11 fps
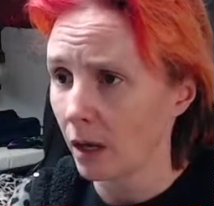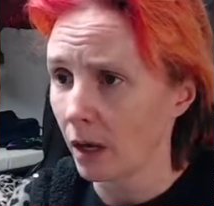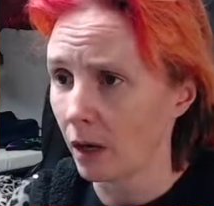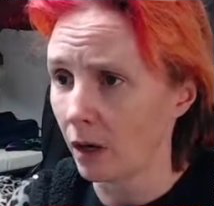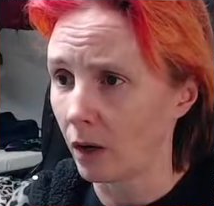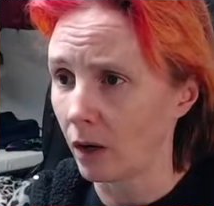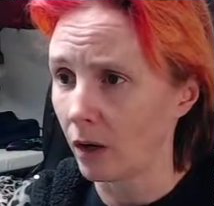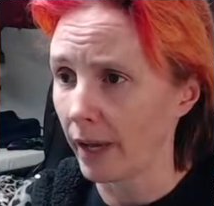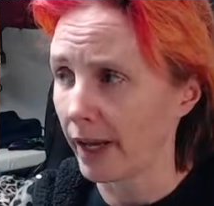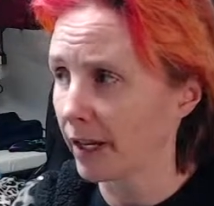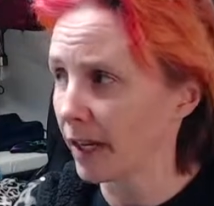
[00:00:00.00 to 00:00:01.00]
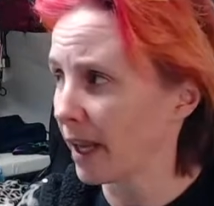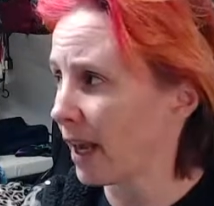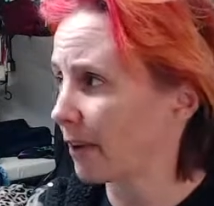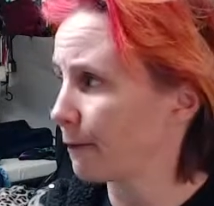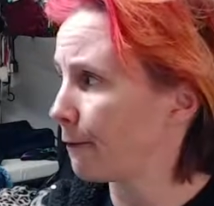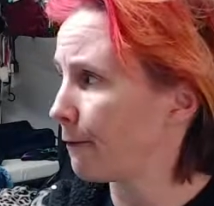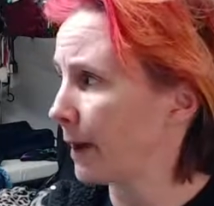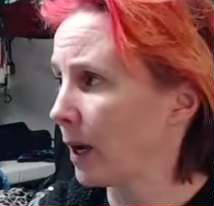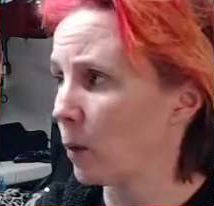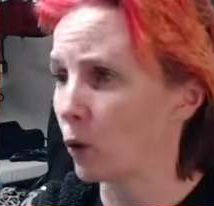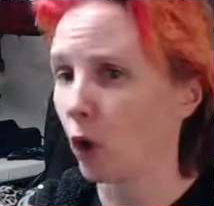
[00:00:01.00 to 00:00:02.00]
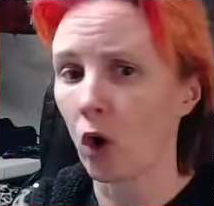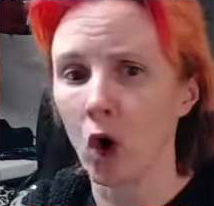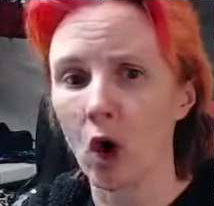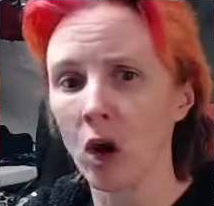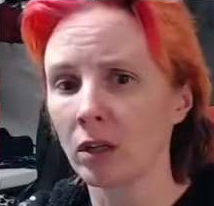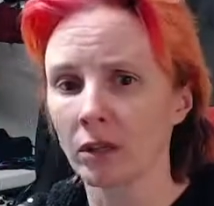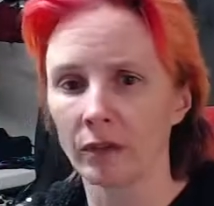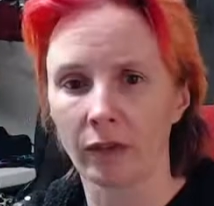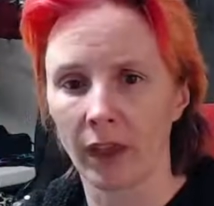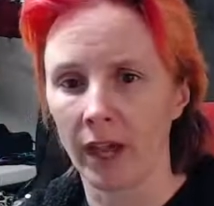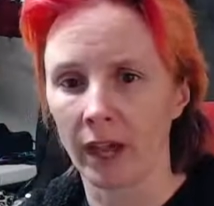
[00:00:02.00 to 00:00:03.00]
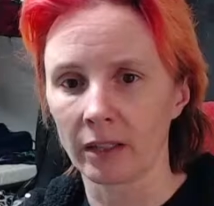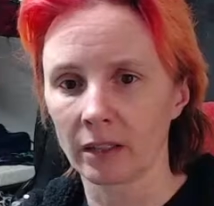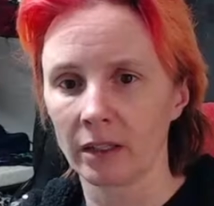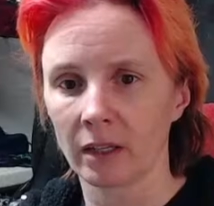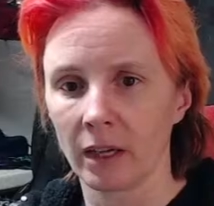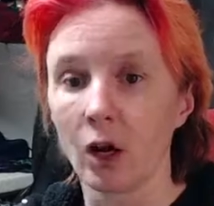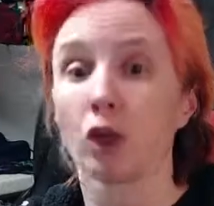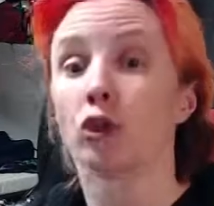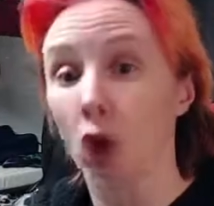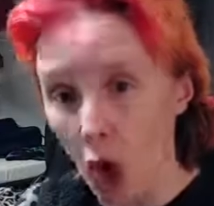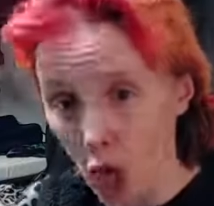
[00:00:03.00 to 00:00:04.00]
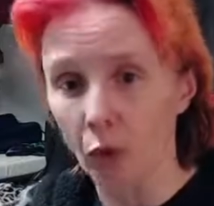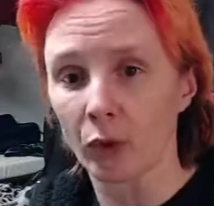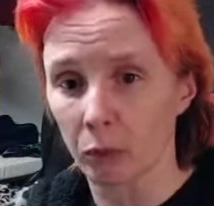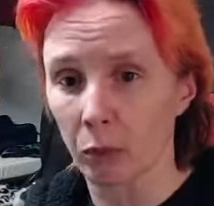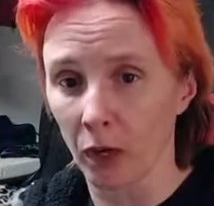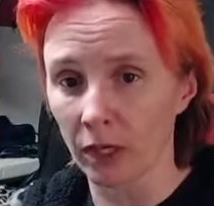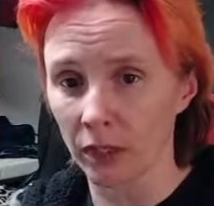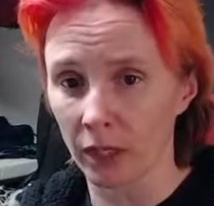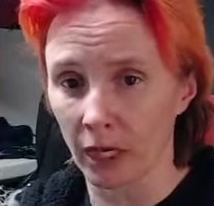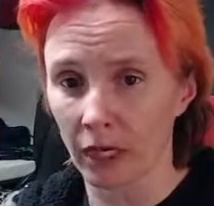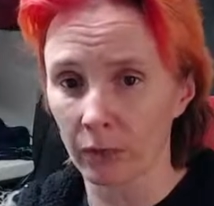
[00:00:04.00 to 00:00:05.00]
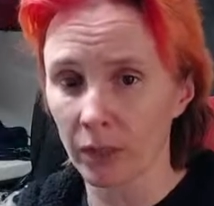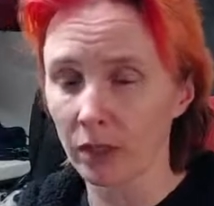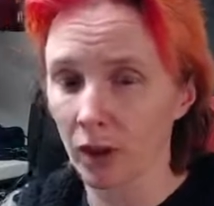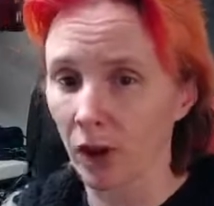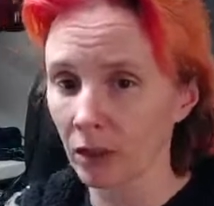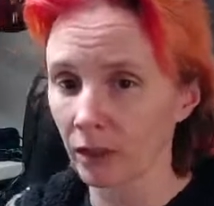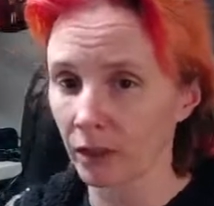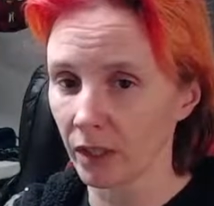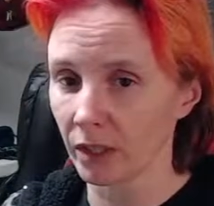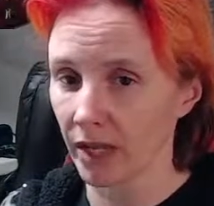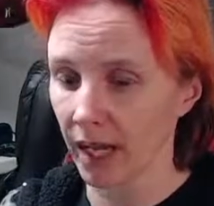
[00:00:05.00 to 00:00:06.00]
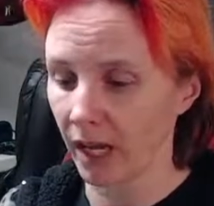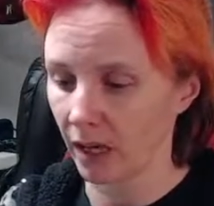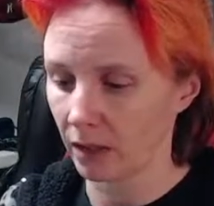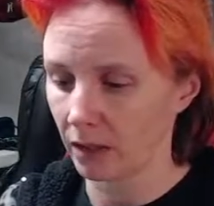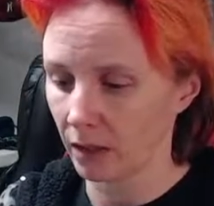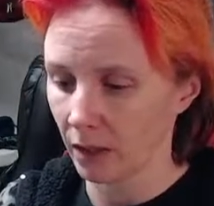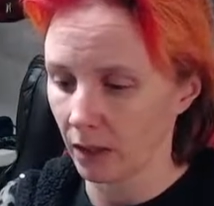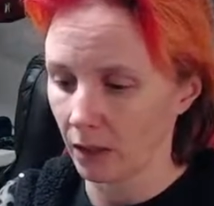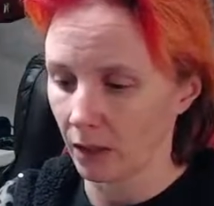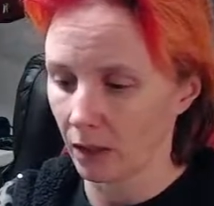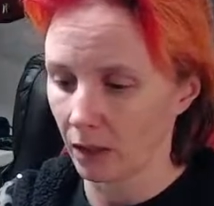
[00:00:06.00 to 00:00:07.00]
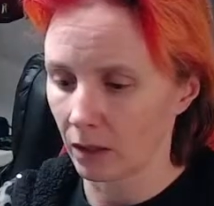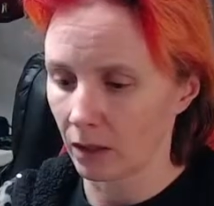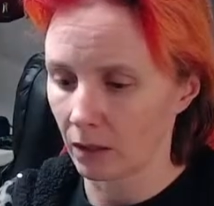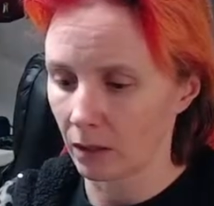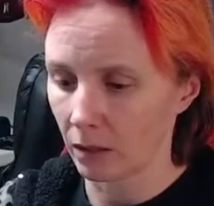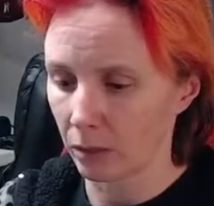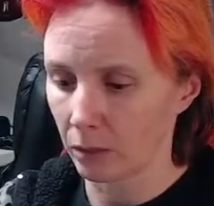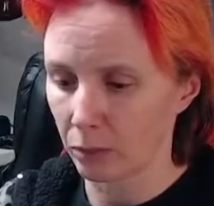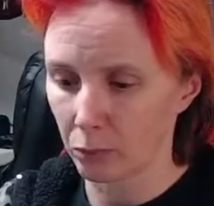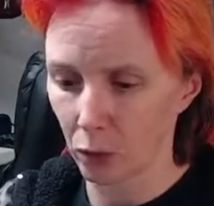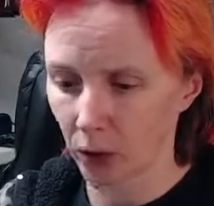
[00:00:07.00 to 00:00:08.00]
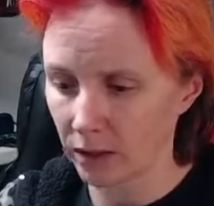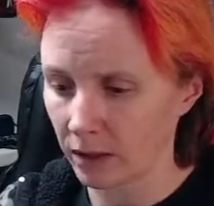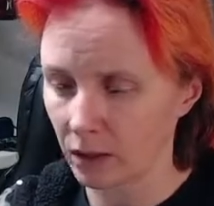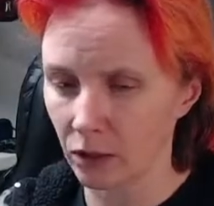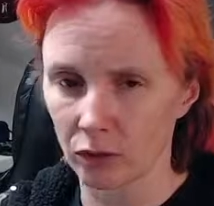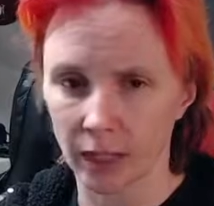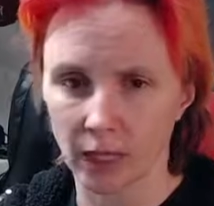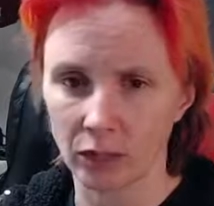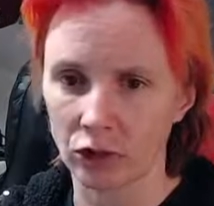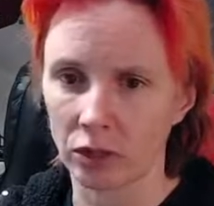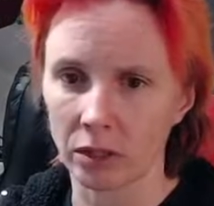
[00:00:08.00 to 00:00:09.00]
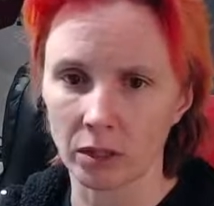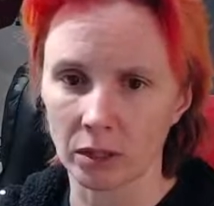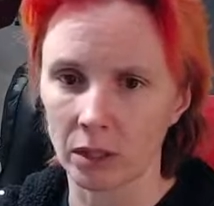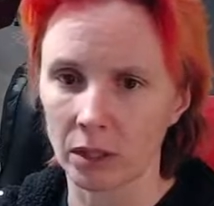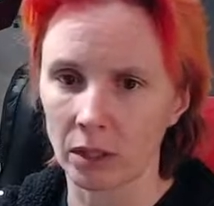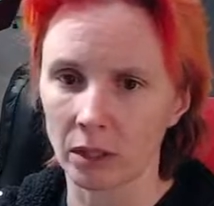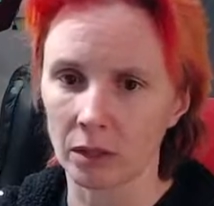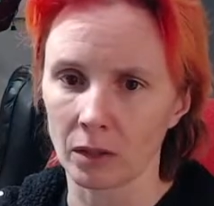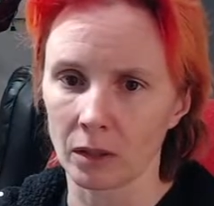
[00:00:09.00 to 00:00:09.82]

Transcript: And it had found all of that along with the price guide, because all of this had pricing strategies in it.